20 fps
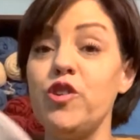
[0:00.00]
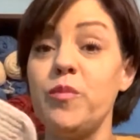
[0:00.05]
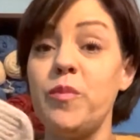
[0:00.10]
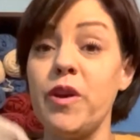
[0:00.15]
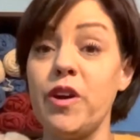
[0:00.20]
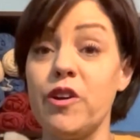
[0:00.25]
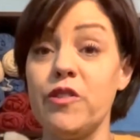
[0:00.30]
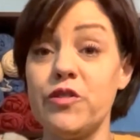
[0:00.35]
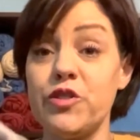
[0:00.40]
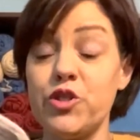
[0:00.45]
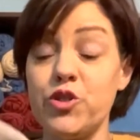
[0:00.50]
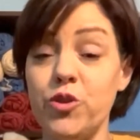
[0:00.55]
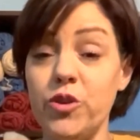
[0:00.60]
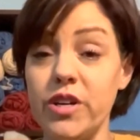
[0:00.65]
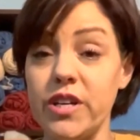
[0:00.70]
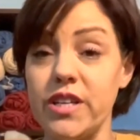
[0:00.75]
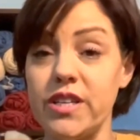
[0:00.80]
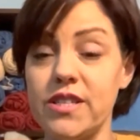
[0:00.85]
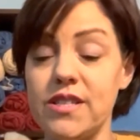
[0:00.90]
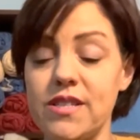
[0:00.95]
pair of
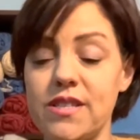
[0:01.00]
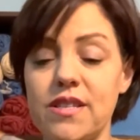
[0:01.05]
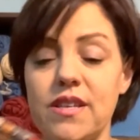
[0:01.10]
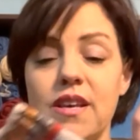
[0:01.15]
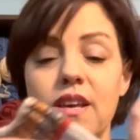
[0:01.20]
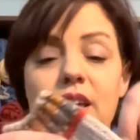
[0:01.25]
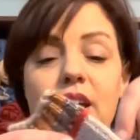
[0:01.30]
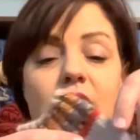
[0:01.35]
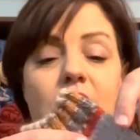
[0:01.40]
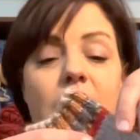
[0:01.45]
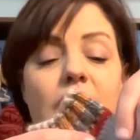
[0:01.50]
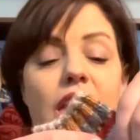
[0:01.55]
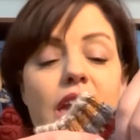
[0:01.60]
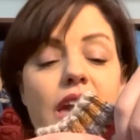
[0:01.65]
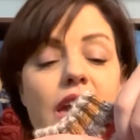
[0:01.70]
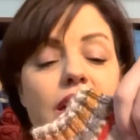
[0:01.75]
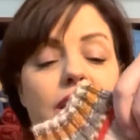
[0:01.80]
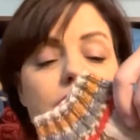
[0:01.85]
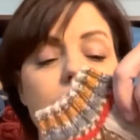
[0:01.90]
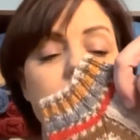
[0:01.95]
shorties?
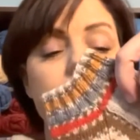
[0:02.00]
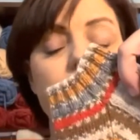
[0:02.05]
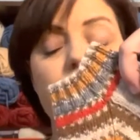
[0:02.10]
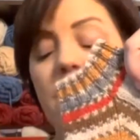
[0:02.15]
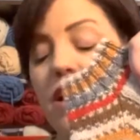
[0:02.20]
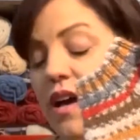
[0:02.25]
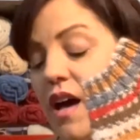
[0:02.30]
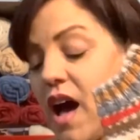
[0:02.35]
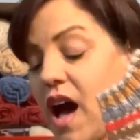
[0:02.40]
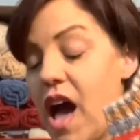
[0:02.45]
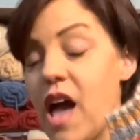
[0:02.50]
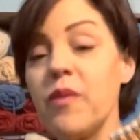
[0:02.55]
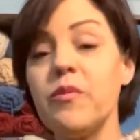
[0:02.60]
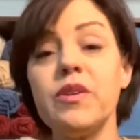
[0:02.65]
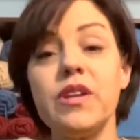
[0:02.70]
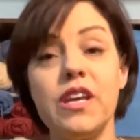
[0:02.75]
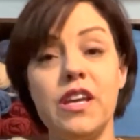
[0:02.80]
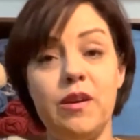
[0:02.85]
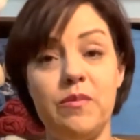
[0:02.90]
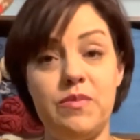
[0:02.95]
And I
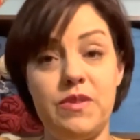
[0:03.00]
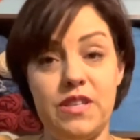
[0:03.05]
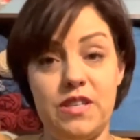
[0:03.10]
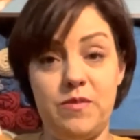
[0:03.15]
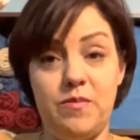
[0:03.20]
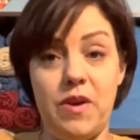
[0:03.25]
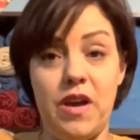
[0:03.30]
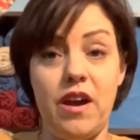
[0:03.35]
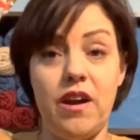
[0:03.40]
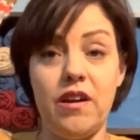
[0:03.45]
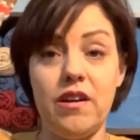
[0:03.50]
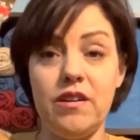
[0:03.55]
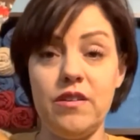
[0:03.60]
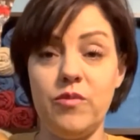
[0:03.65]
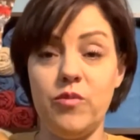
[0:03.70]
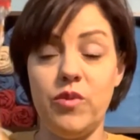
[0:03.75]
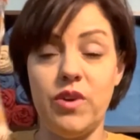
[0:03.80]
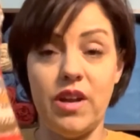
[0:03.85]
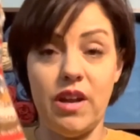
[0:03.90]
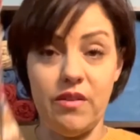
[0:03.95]
would keep this pair
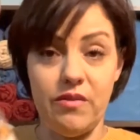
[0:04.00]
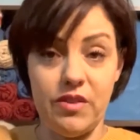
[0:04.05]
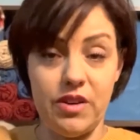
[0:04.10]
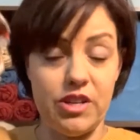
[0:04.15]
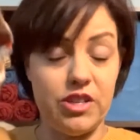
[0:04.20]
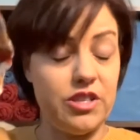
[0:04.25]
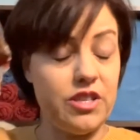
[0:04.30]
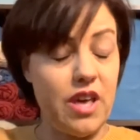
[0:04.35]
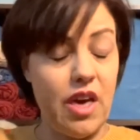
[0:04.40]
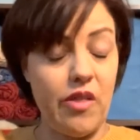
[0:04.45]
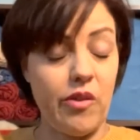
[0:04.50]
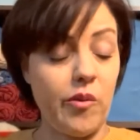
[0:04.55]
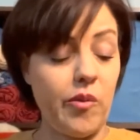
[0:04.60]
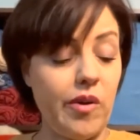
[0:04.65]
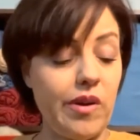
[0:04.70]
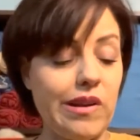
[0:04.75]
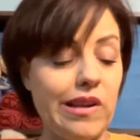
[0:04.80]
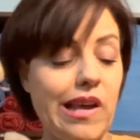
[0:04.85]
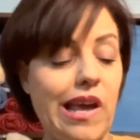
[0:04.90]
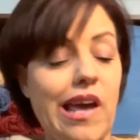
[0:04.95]
when I finish the other
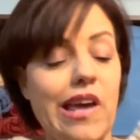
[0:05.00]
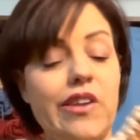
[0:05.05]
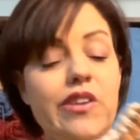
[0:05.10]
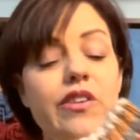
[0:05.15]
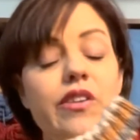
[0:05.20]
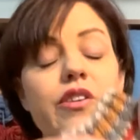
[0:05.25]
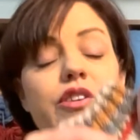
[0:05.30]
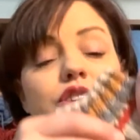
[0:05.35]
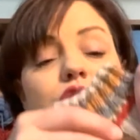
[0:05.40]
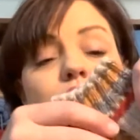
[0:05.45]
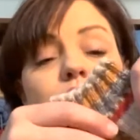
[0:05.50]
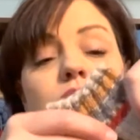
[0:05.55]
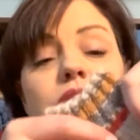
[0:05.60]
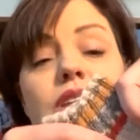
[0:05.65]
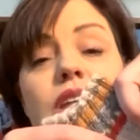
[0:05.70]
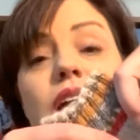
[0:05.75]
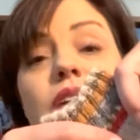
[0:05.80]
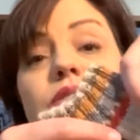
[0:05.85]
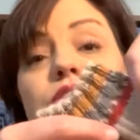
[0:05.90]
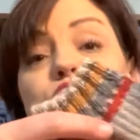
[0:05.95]
one, and you can
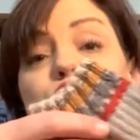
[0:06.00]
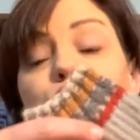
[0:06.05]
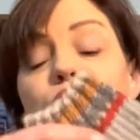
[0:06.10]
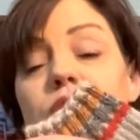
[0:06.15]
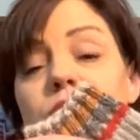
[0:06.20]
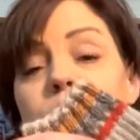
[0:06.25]
have a shorty